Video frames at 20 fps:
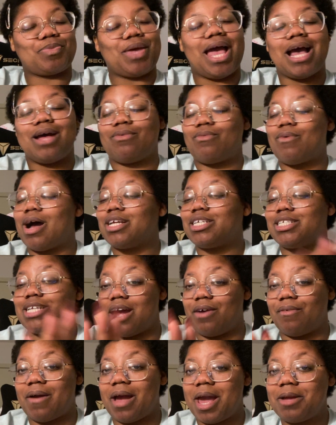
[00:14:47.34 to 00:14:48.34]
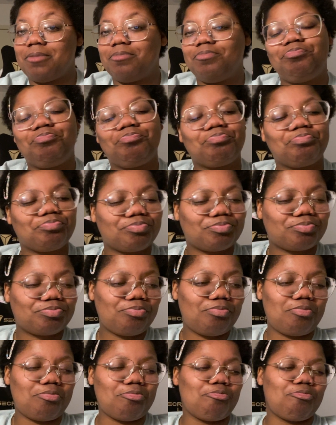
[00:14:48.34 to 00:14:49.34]
I watched that, right?
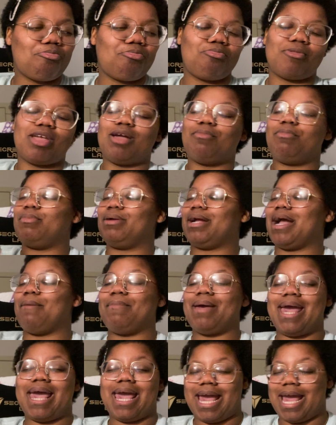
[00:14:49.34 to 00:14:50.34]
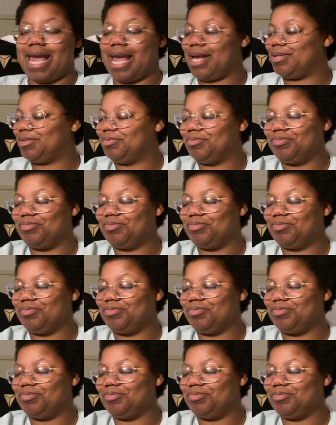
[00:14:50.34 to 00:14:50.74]
People got mad.